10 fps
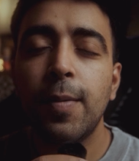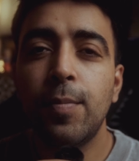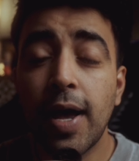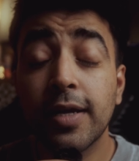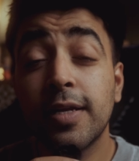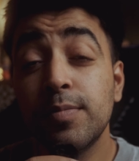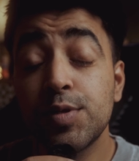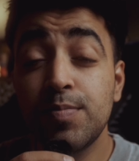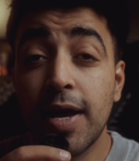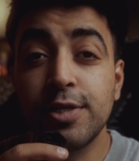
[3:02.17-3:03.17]

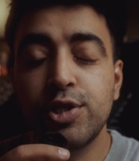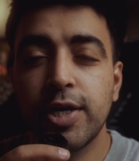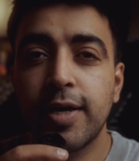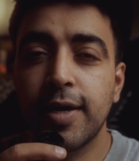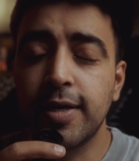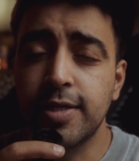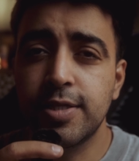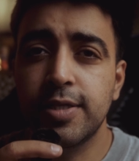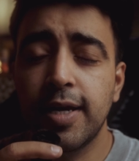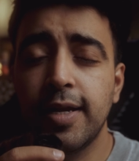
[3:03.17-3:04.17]
Magnum's magic
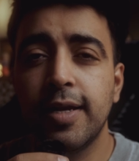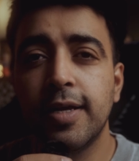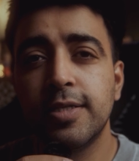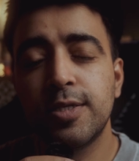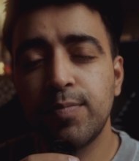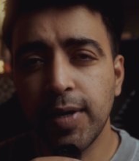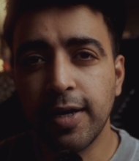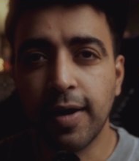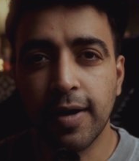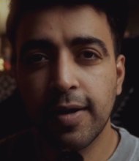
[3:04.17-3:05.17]
is in its meaning.